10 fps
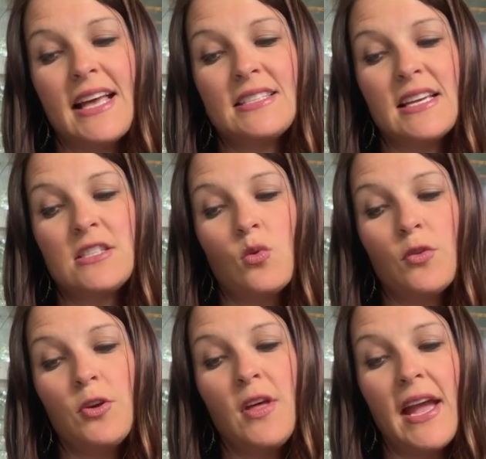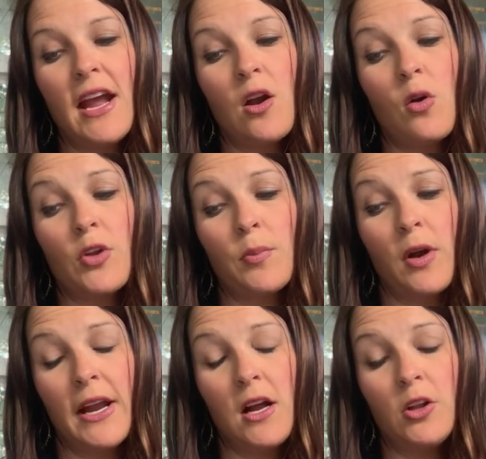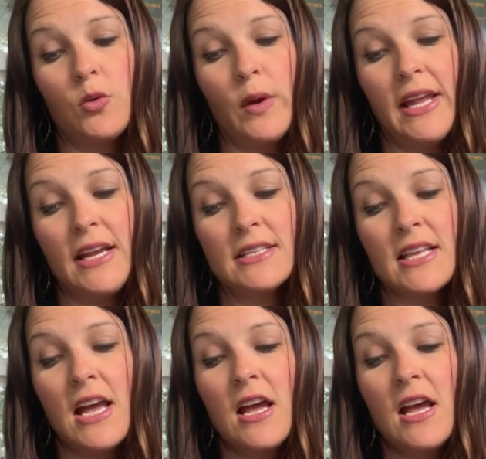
as they soar through the air on their bright colored wings.